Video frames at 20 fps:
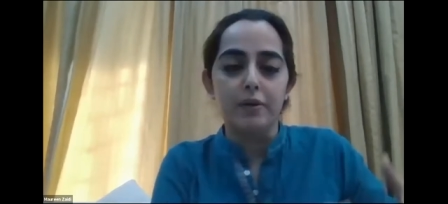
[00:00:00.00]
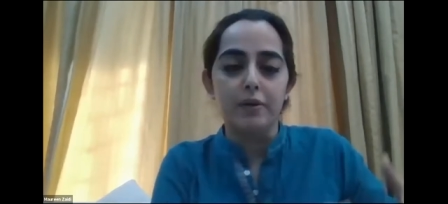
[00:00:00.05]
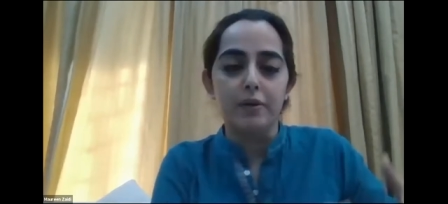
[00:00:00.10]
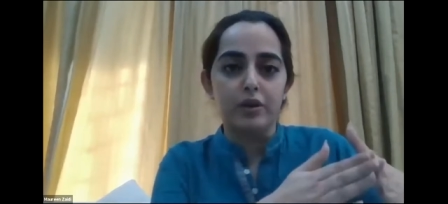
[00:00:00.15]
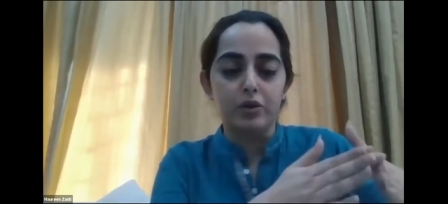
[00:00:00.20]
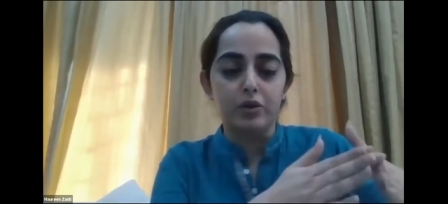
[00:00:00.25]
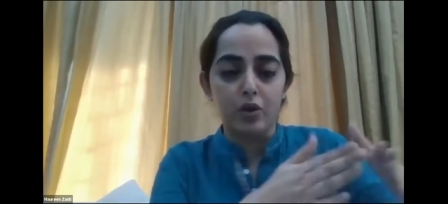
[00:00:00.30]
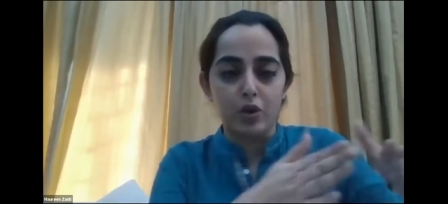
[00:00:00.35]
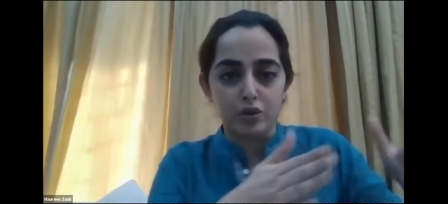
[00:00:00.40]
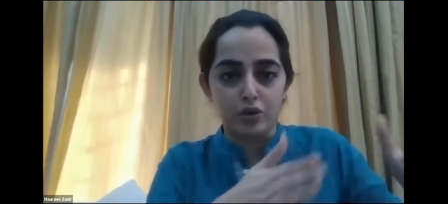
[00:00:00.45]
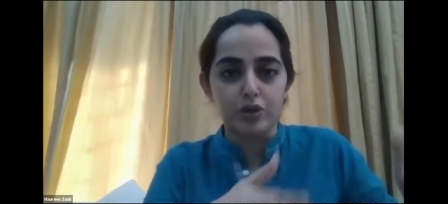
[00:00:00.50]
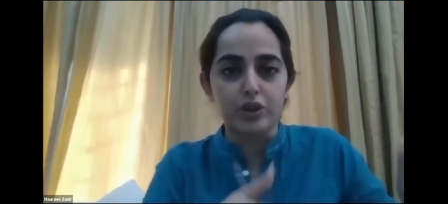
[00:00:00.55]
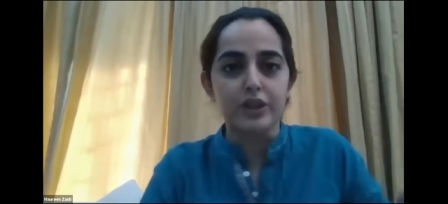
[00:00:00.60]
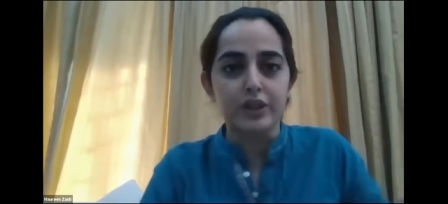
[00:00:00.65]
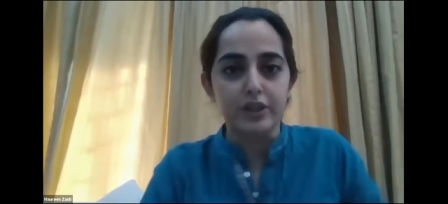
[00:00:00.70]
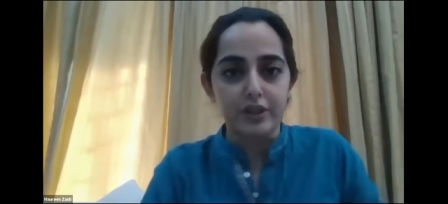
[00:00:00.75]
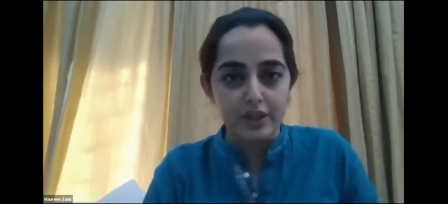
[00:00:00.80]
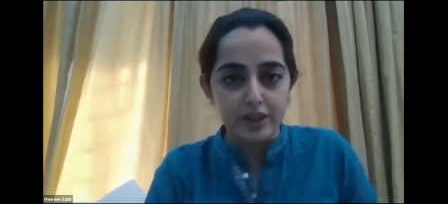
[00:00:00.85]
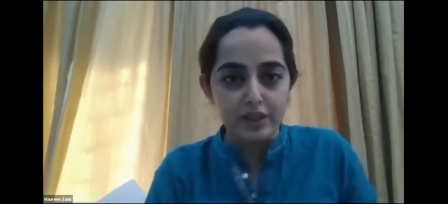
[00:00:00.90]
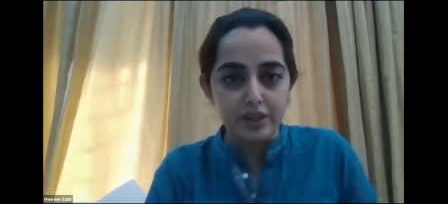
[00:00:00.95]
uh,
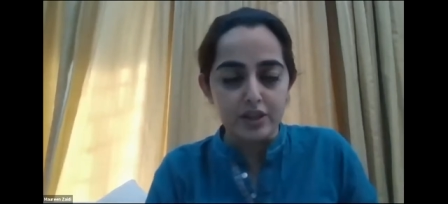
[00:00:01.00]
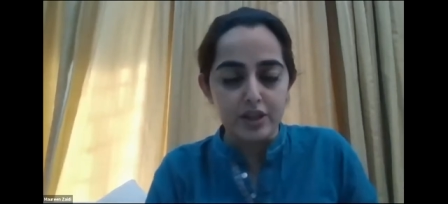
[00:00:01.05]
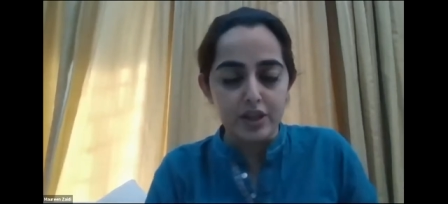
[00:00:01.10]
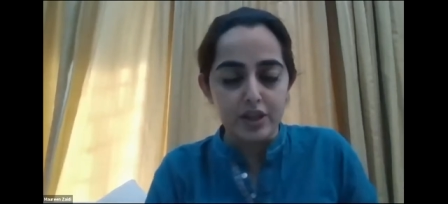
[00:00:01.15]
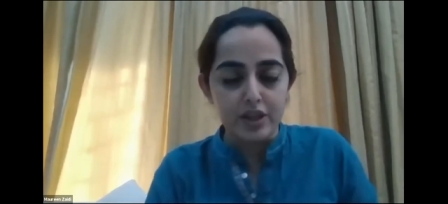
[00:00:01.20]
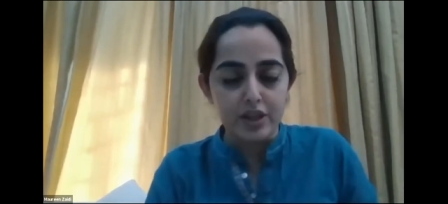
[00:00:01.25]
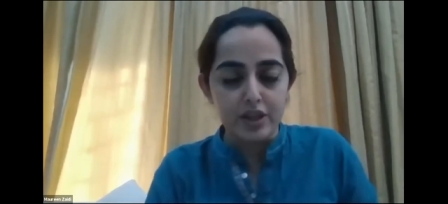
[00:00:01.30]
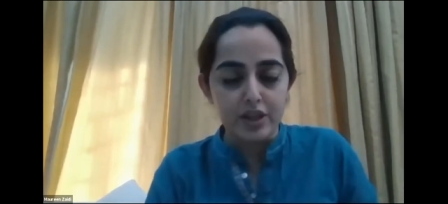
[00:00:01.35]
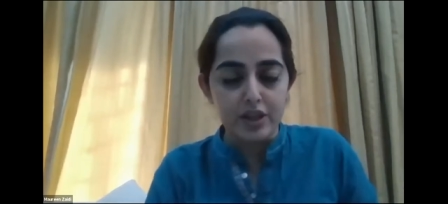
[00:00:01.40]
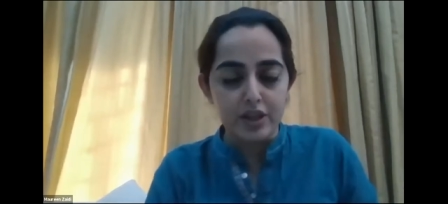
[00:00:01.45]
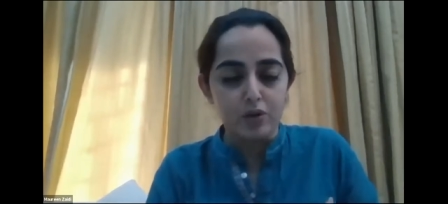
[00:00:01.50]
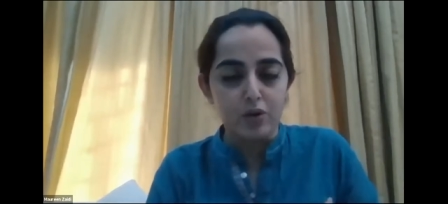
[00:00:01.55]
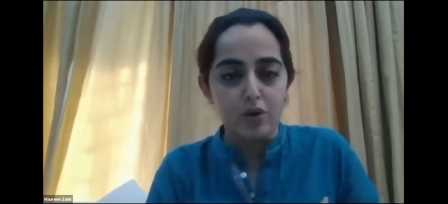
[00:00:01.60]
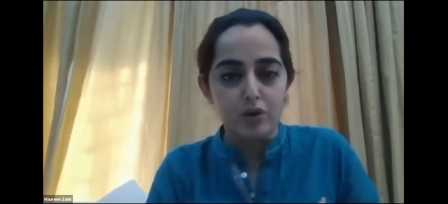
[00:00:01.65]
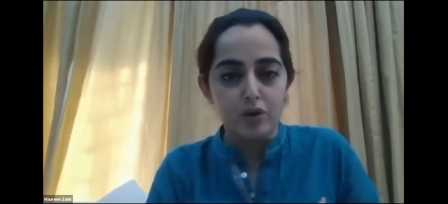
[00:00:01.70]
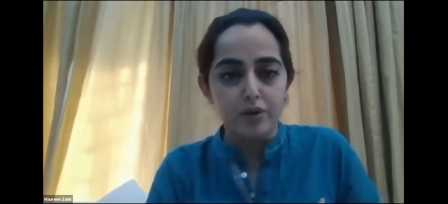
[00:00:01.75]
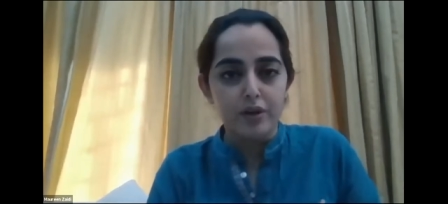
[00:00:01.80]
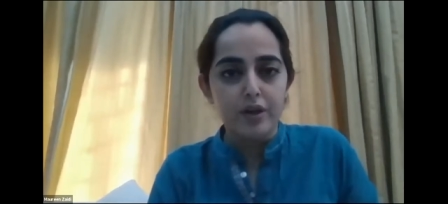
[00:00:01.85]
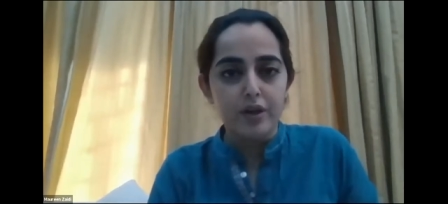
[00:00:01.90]
doctrine that's there in the law.